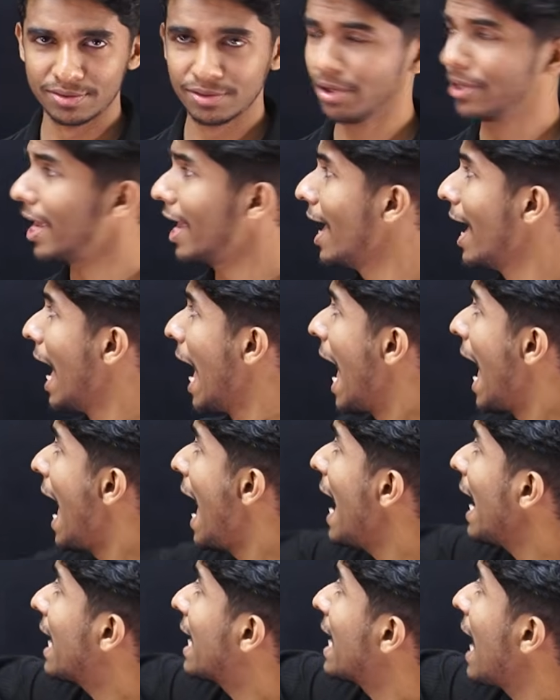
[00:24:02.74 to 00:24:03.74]
Okay,
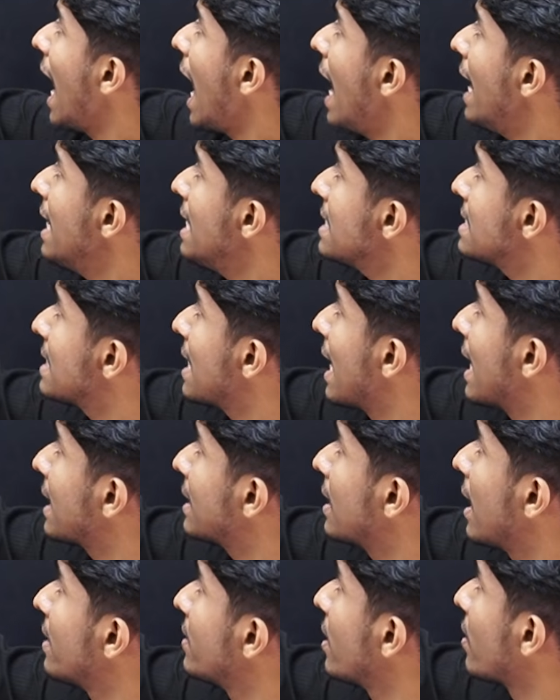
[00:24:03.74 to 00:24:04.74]
a card is
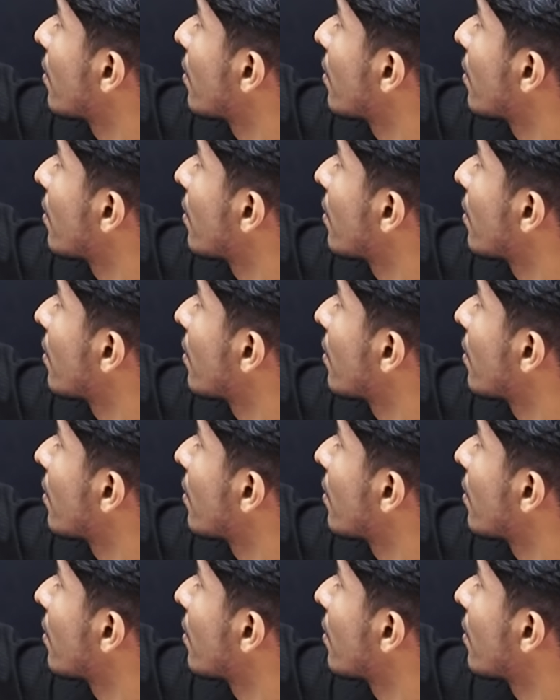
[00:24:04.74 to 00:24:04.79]
selected at